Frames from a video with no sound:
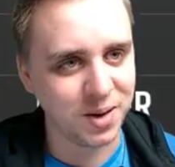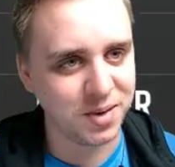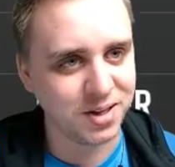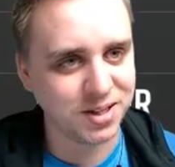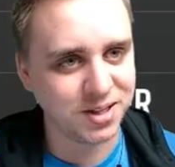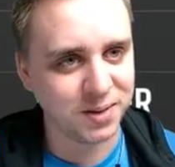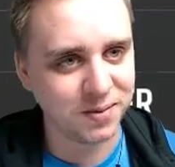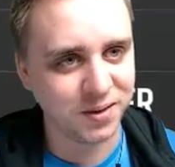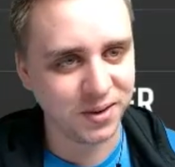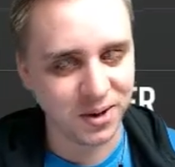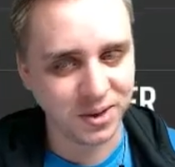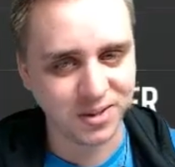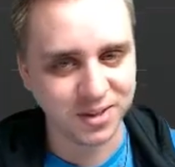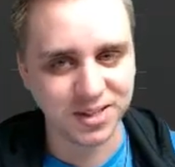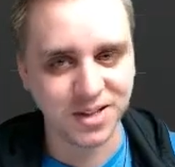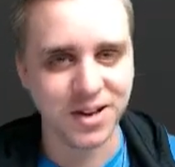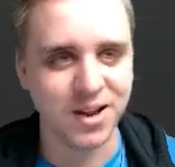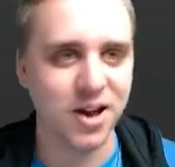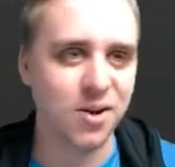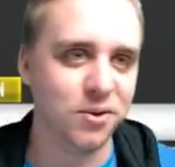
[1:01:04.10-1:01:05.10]
going to be
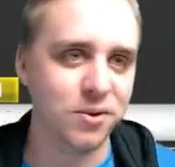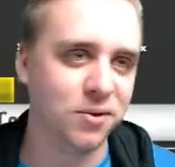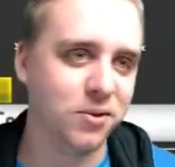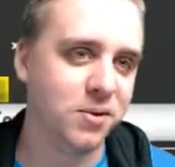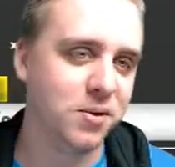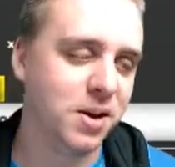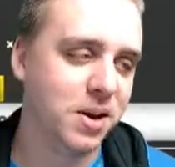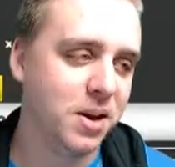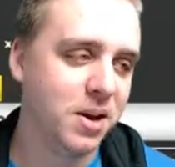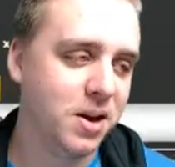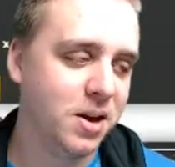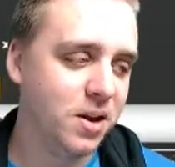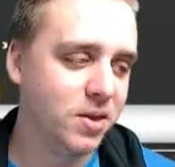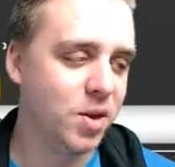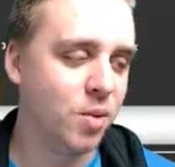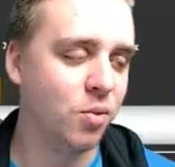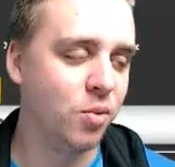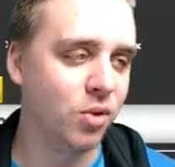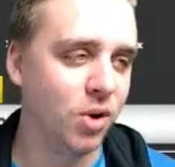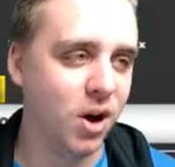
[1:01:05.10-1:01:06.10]
difficult enough.
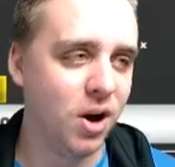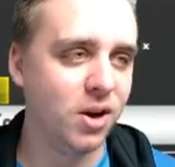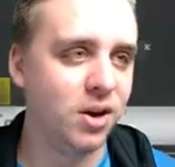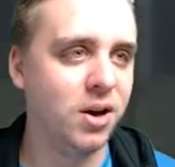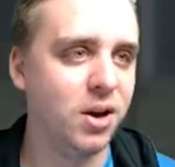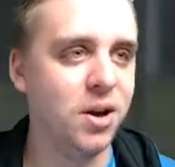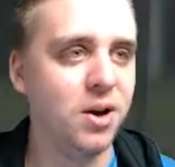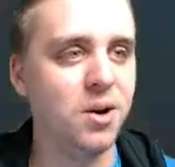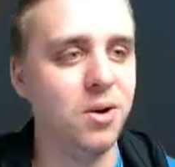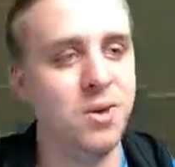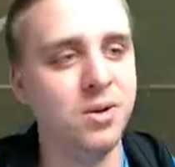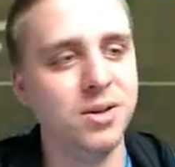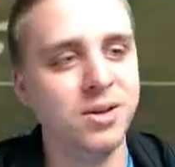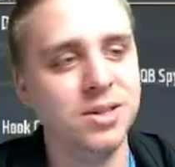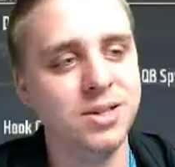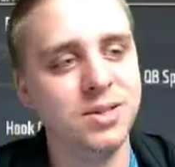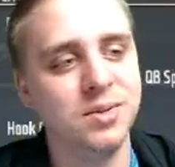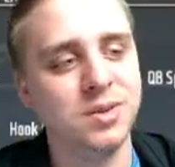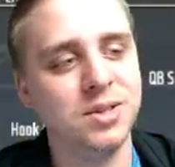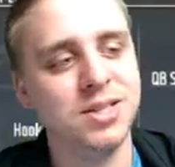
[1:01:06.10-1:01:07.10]
The
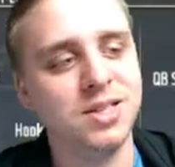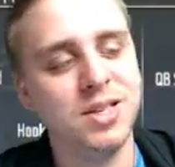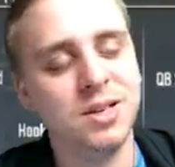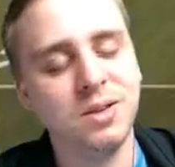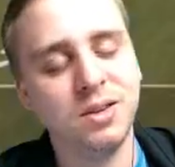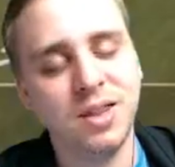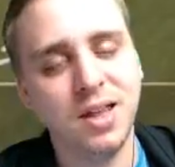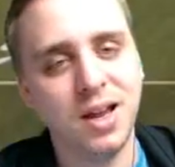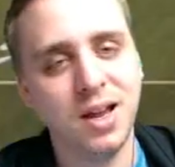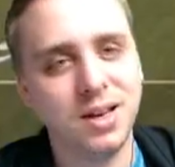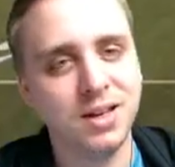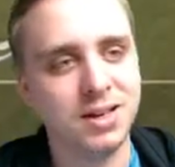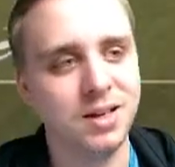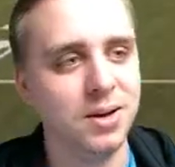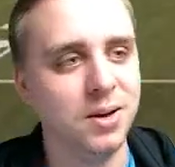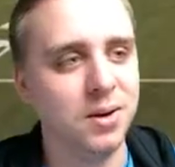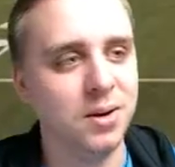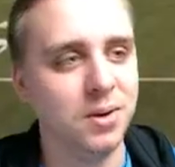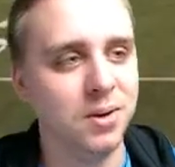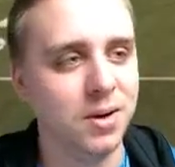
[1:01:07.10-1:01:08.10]
Broncos, we'll see what they
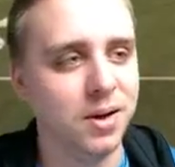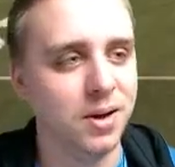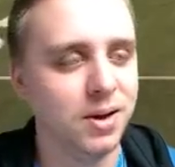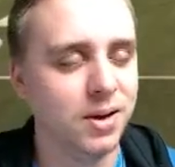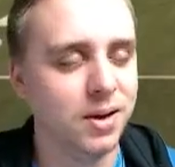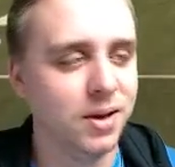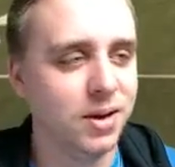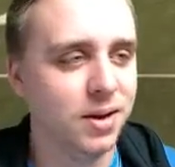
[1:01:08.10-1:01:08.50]
do.